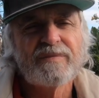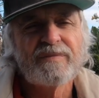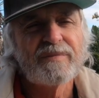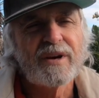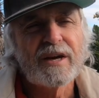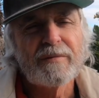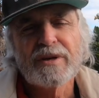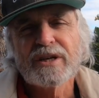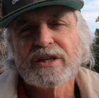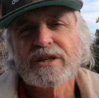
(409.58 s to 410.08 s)

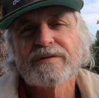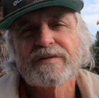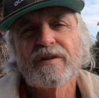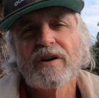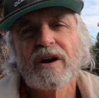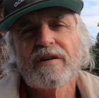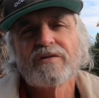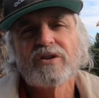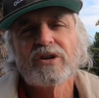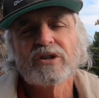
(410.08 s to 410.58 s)
maybe it's
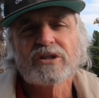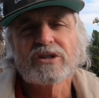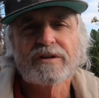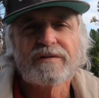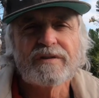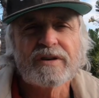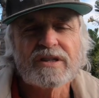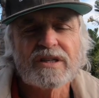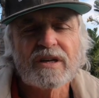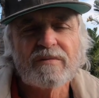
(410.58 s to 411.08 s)
5 knots
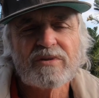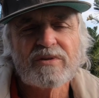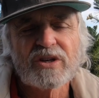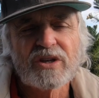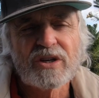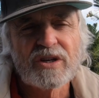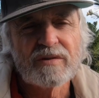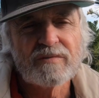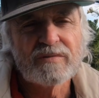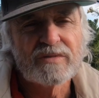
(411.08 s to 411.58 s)
different
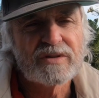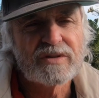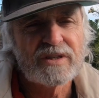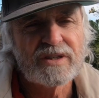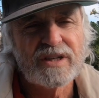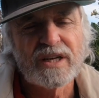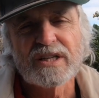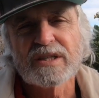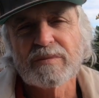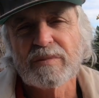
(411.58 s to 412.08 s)
sometimes,
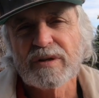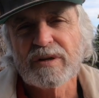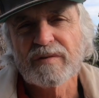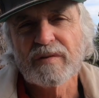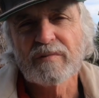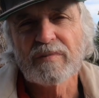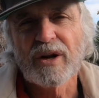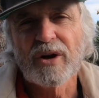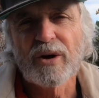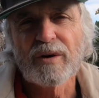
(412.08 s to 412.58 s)
and that's a bit of
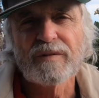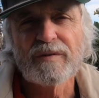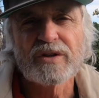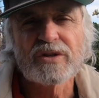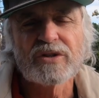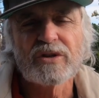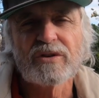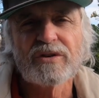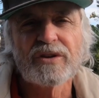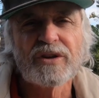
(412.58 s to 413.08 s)
a blow if
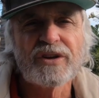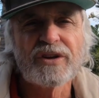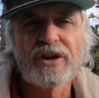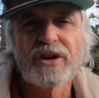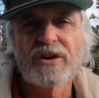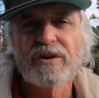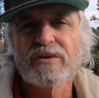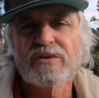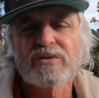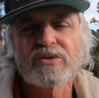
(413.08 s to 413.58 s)
it's on the
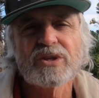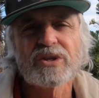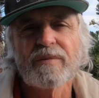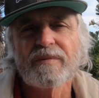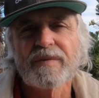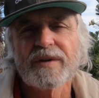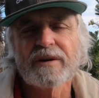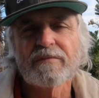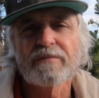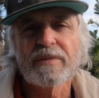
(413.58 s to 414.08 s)
nose or
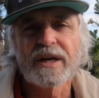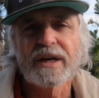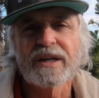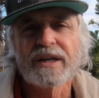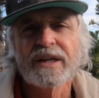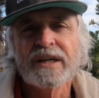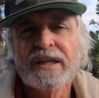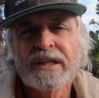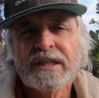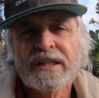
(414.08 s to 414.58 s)
something, but
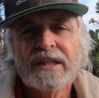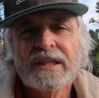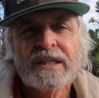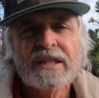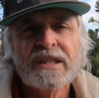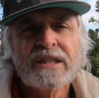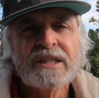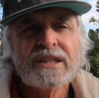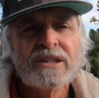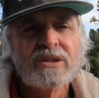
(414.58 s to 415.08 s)

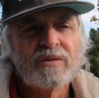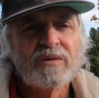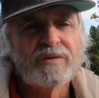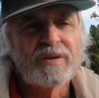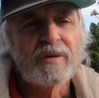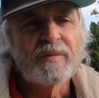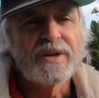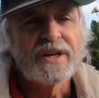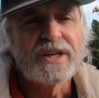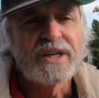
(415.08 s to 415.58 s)

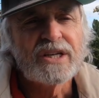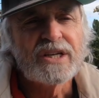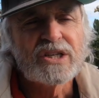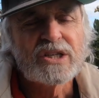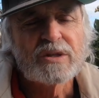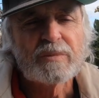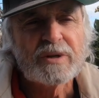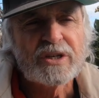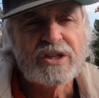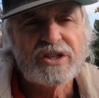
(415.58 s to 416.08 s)
from the
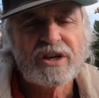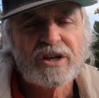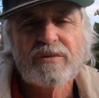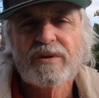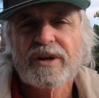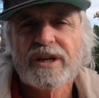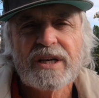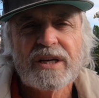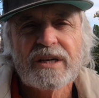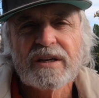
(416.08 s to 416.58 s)
east. But
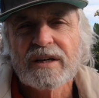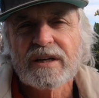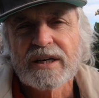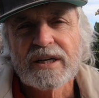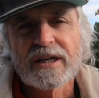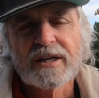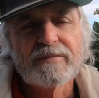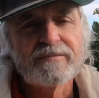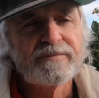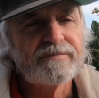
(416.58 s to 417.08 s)
generally
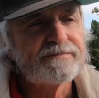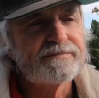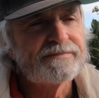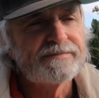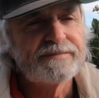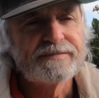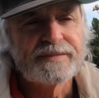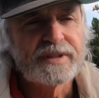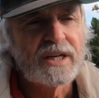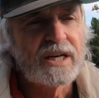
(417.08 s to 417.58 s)

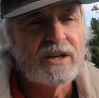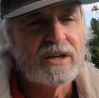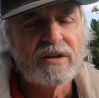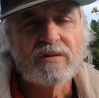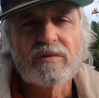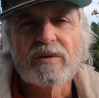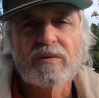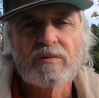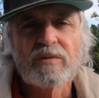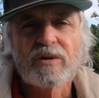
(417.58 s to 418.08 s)

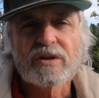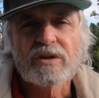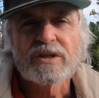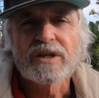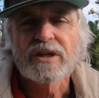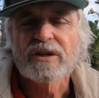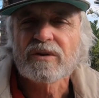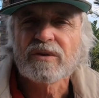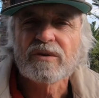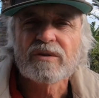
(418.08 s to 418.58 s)
it works
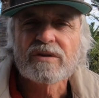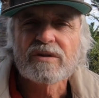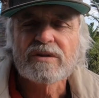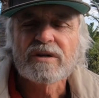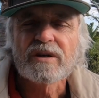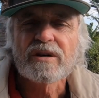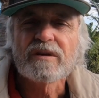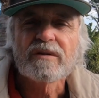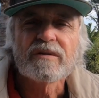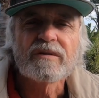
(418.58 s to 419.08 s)
out good.
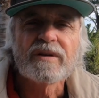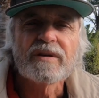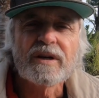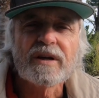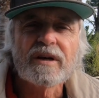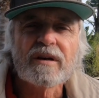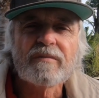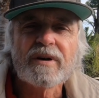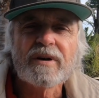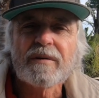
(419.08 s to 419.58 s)
So
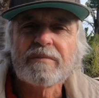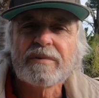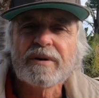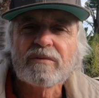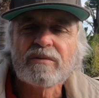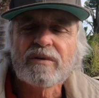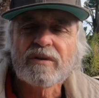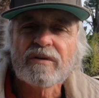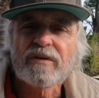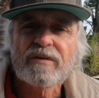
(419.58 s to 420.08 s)
yeah, I'm happy
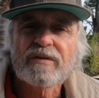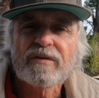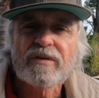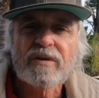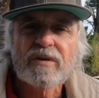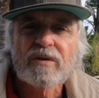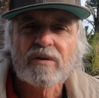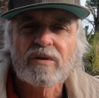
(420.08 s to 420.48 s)
with